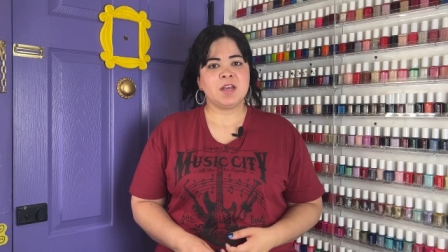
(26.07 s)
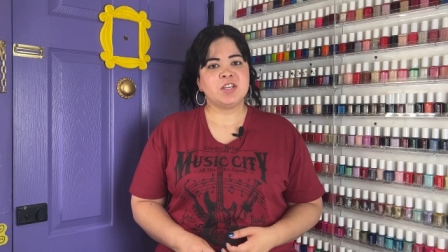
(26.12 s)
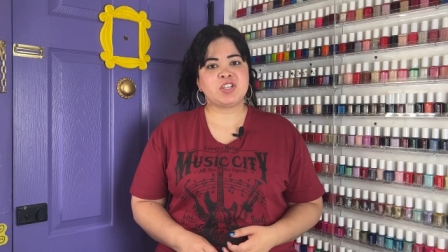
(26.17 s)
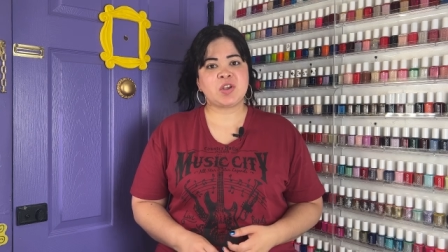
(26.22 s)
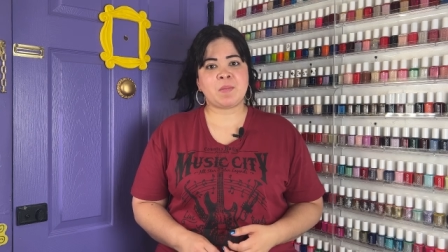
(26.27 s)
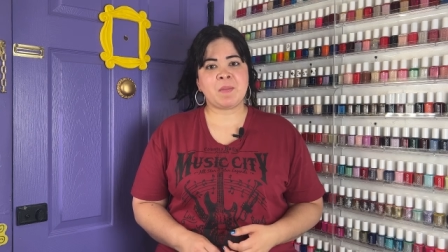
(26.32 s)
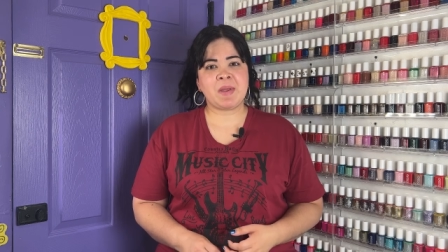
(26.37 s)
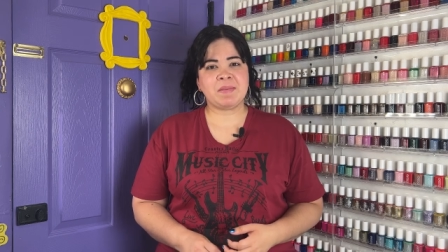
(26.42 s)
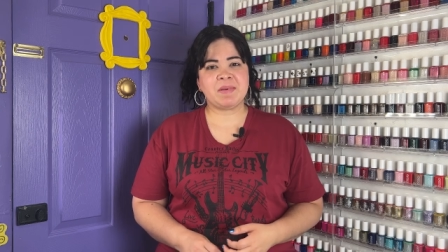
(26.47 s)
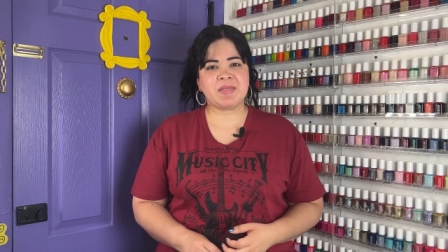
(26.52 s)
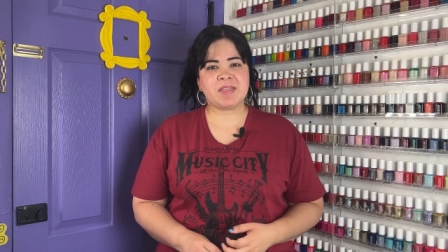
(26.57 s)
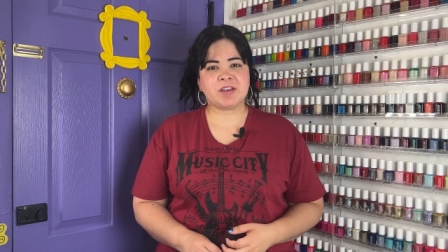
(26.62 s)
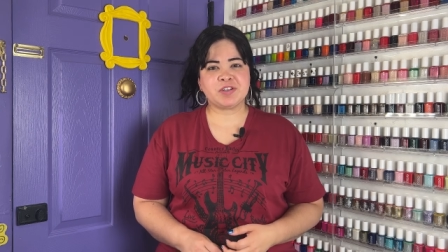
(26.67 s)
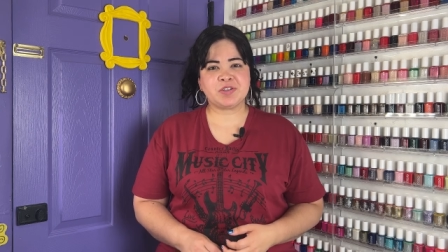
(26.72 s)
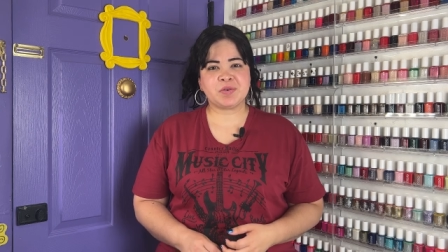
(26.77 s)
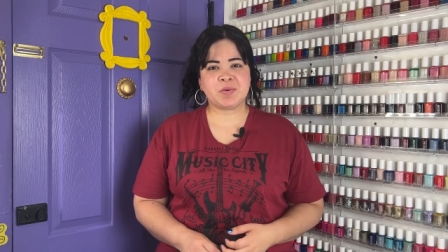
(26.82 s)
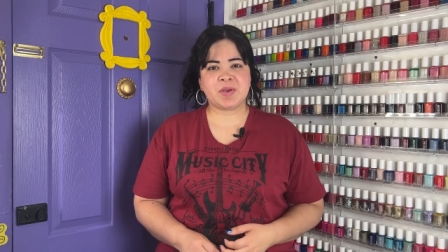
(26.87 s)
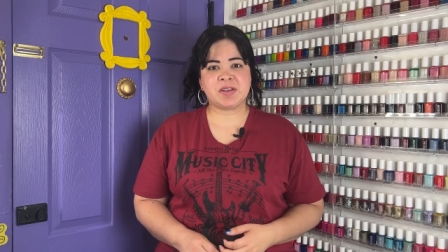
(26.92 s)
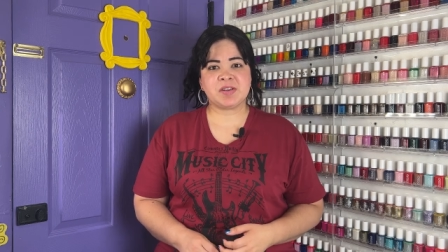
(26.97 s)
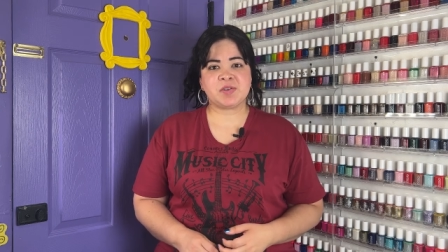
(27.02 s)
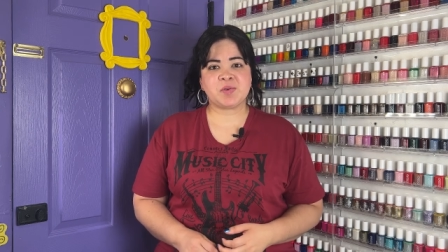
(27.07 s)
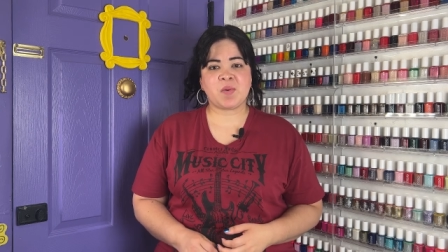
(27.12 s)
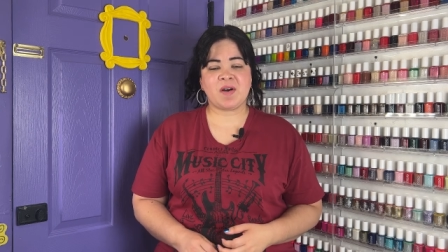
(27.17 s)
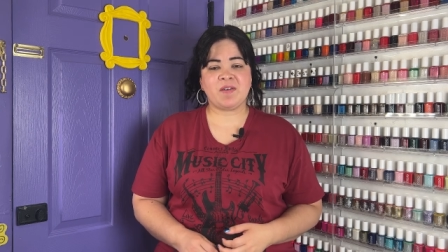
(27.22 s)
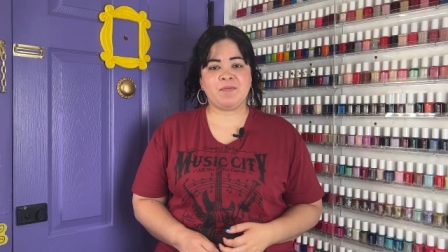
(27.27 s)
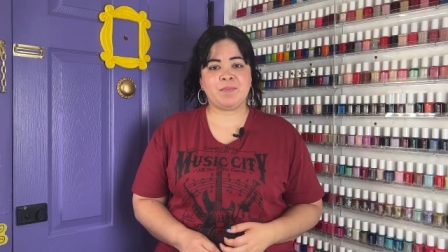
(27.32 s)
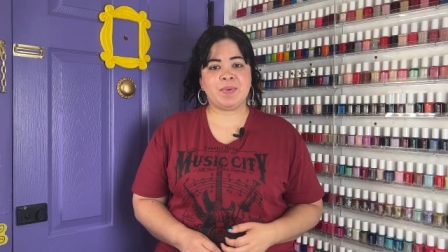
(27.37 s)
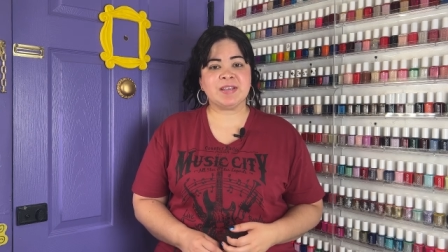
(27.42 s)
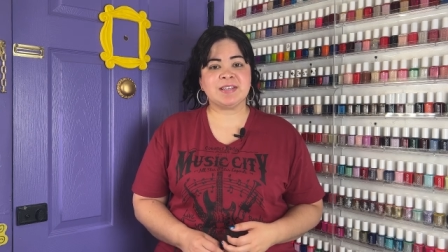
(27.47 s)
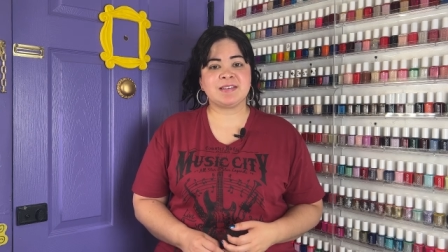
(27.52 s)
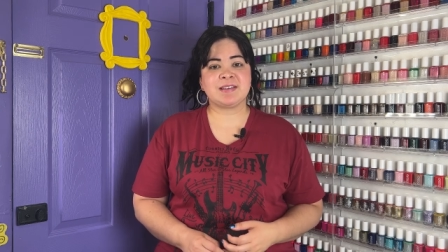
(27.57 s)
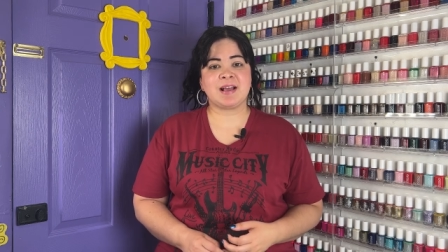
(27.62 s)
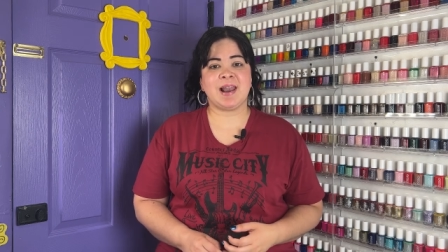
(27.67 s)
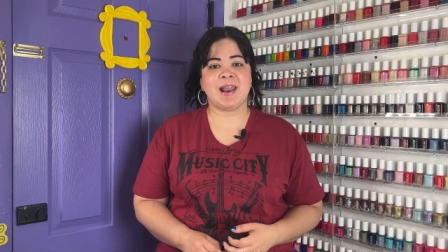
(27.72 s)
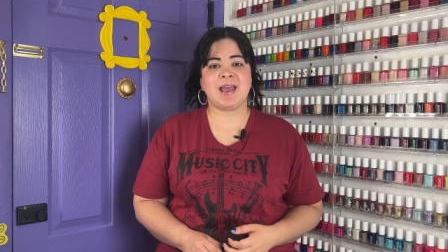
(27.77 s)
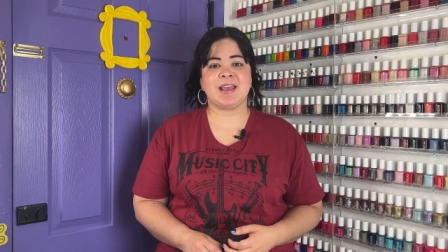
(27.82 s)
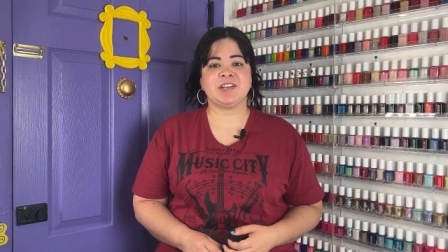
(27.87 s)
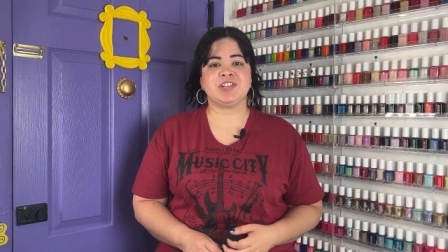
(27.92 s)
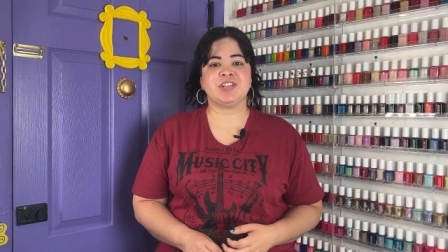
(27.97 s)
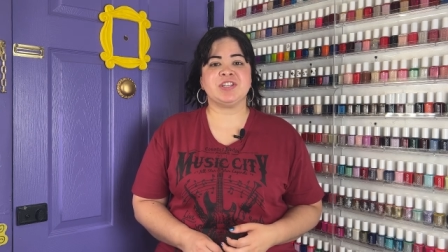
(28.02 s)
So maybe they're doing 12 piece
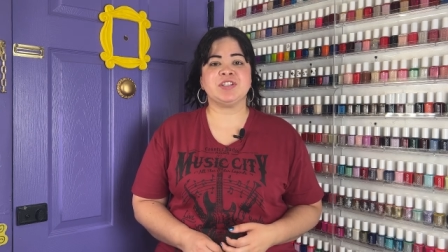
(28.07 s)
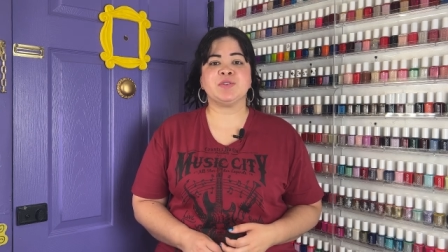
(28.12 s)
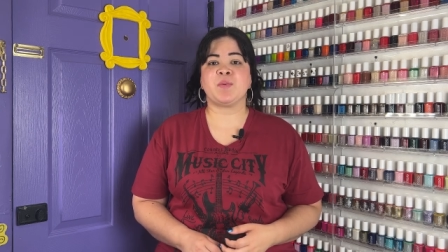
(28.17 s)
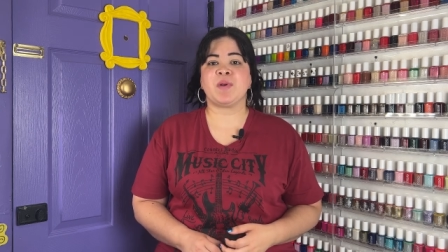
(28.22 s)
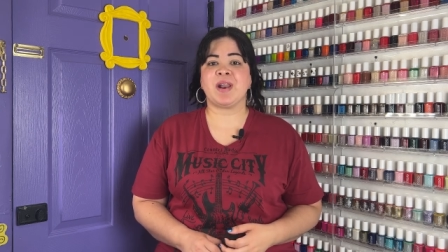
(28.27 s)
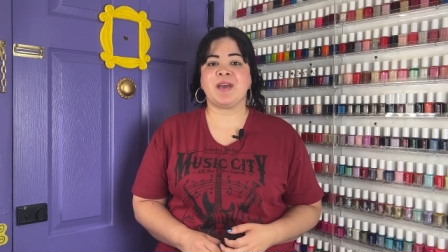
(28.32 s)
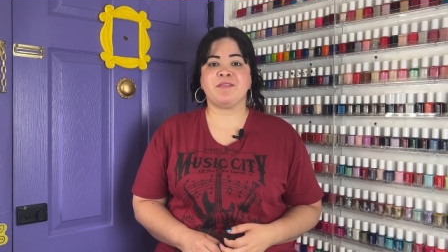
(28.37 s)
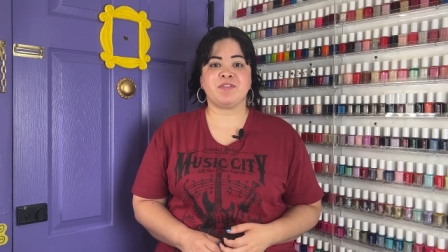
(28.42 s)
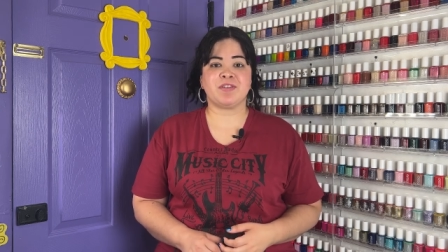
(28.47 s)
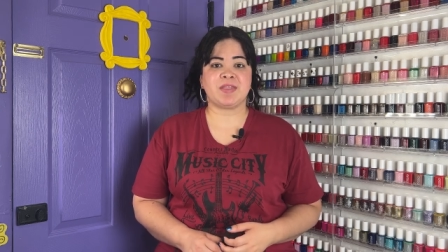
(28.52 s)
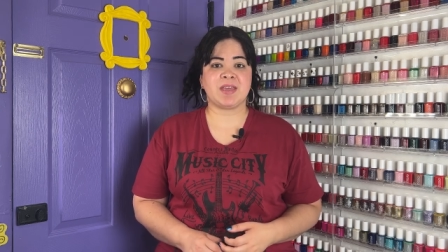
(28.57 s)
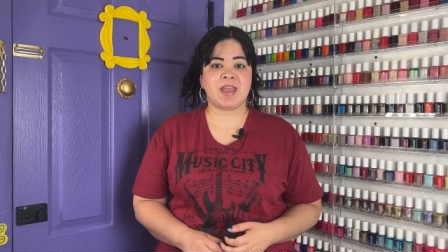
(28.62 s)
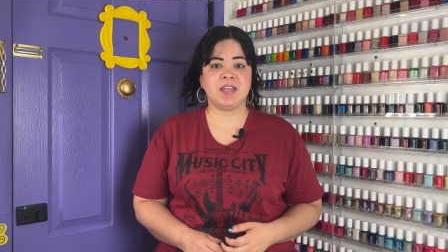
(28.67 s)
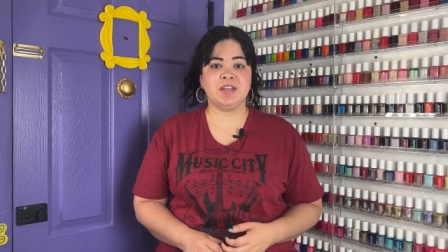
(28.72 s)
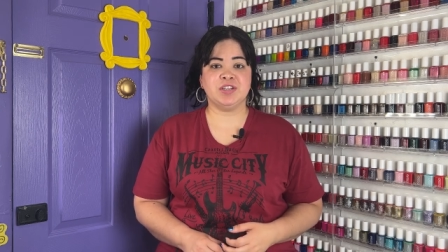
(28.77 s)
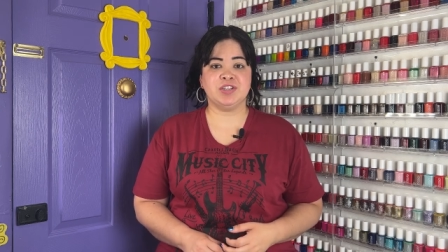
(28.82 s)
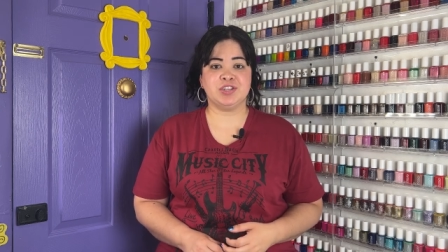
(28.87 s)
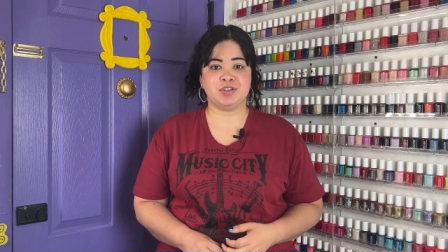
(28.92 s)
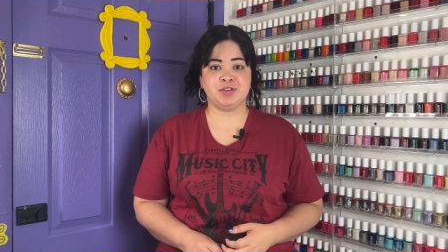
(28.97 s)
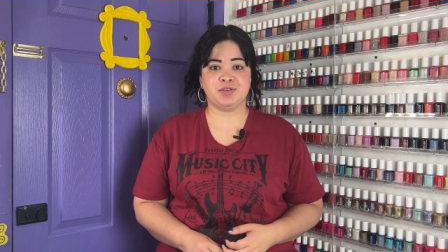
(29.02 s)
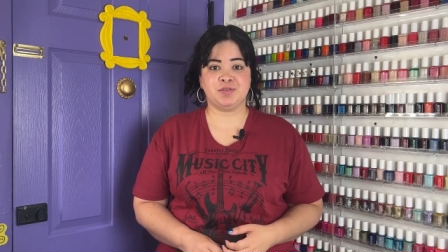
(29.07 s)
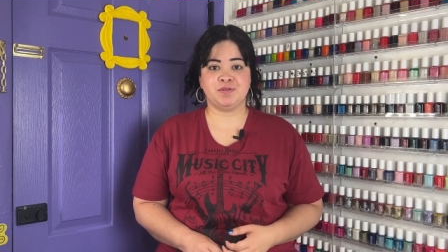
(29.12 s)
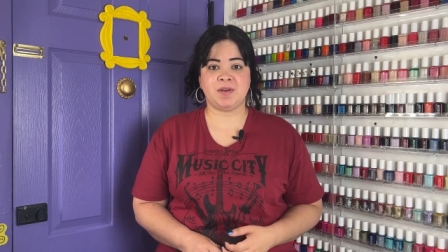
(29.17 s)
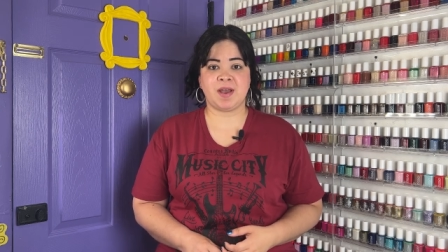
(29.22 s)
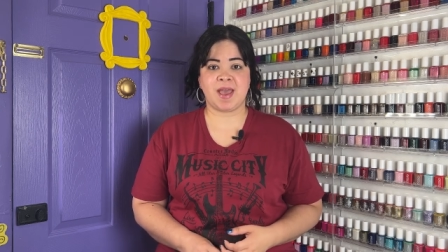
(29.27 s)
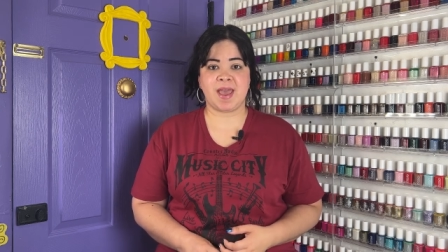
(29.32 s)
collections whenever they do